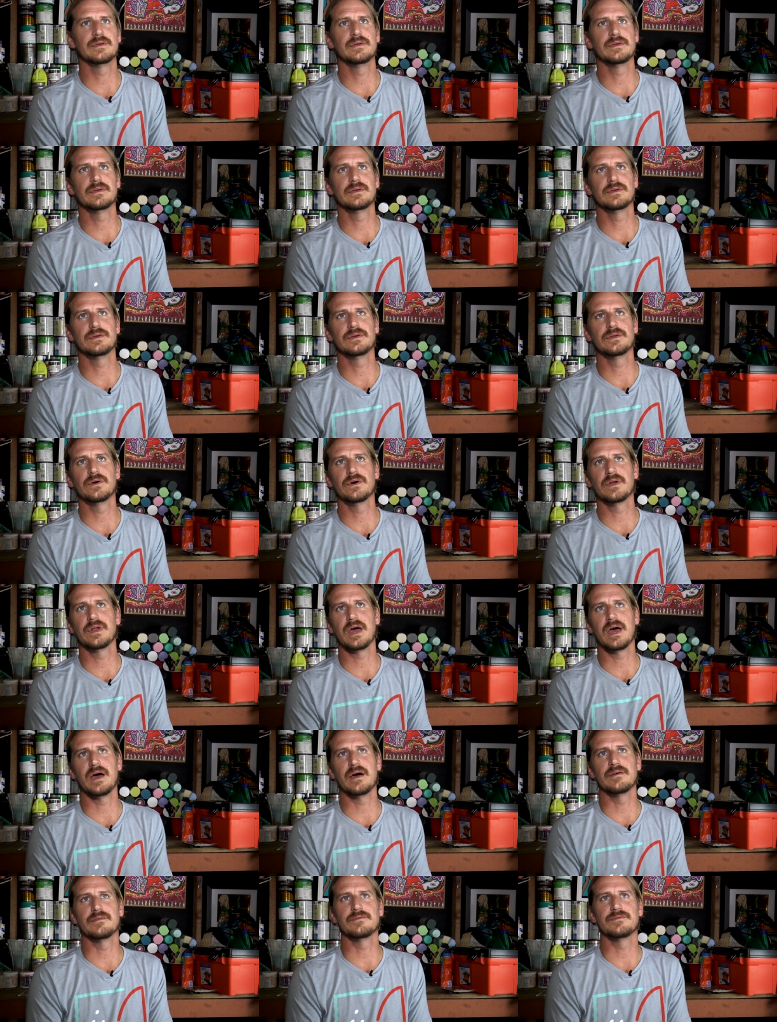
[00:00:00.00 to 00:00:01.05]
you don't
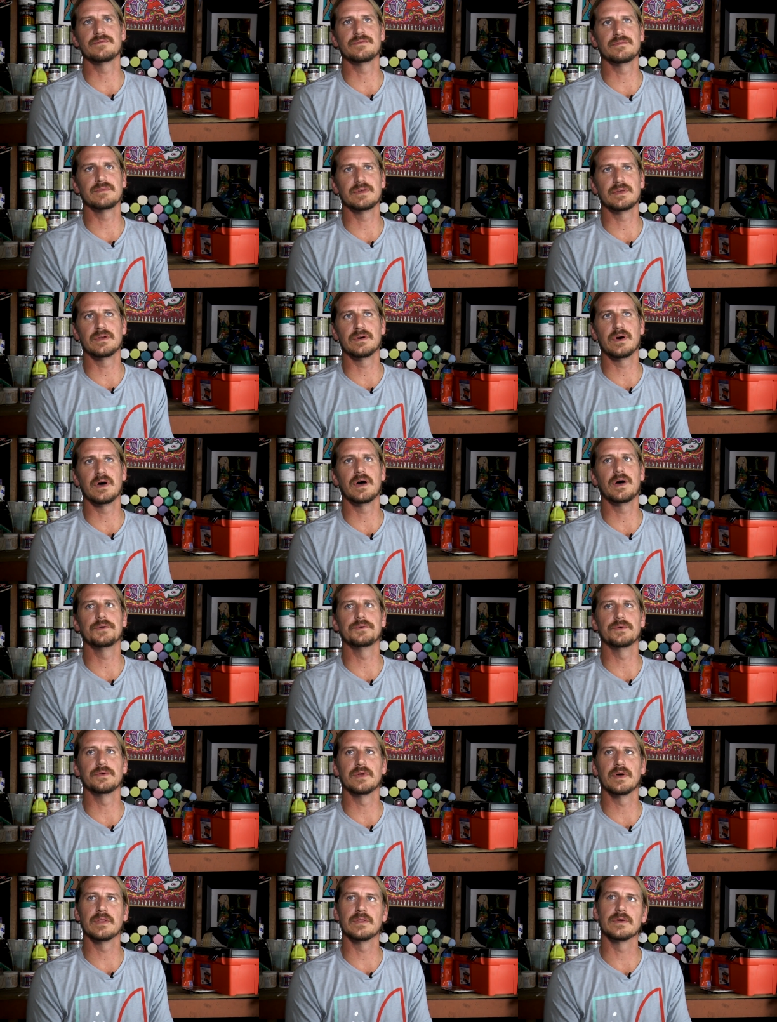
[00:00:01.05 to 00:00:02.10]
have, you know, a
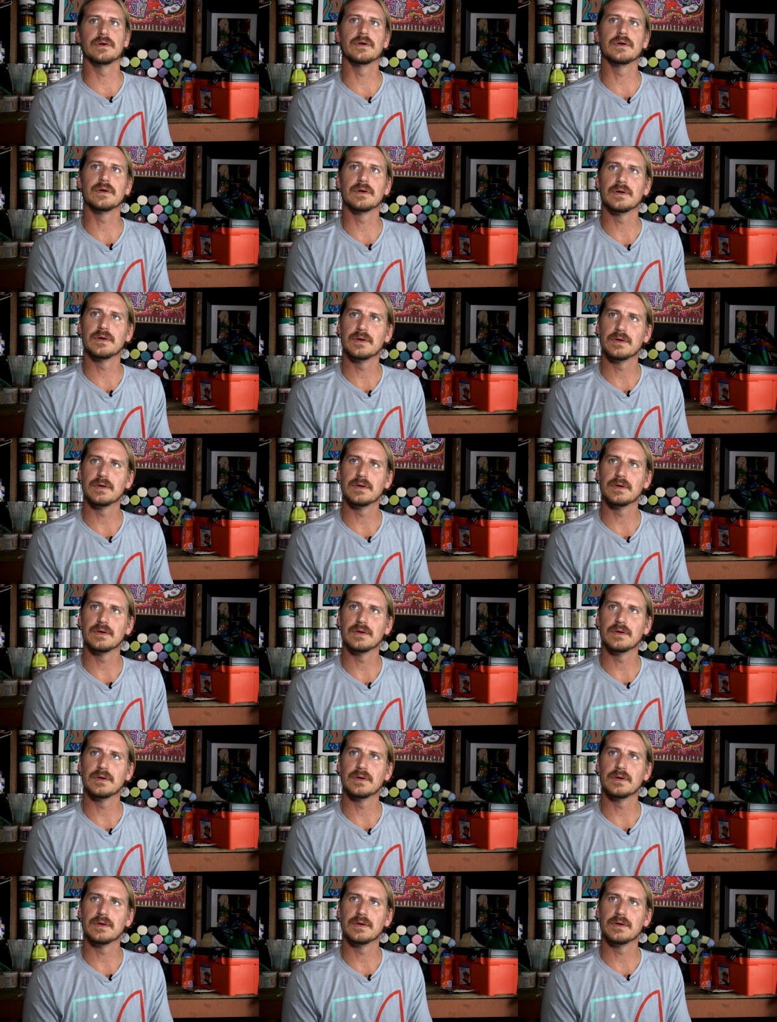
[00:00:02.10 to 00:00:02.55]
hundred other